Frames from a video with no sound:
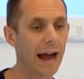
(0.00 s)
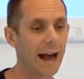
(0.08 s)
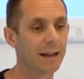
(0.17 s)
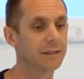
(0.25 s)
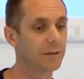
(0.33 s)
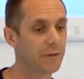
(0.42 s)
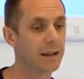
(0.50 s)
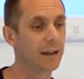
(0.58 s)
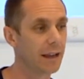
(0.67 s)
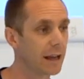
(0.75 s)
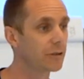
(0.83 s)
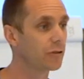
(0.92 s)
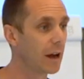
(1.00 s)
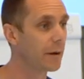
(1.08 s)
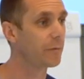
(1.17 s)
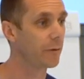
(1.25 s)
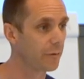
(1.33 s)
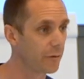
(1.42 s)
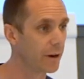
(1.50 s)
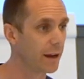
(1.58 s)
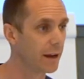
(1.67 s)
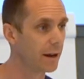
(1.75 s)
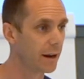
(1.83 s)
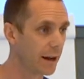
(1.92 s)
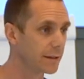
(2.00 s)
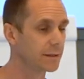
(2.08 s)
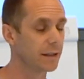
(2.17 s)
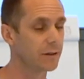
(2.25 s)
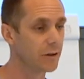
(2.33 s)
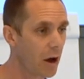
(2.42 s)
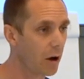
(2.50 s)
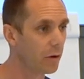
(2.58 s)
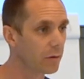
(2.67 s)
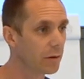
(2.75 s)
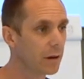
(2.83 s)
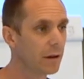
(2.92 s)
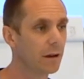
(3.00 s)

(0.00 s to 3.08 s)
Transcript: asked if he could get tribe for free, and I said no,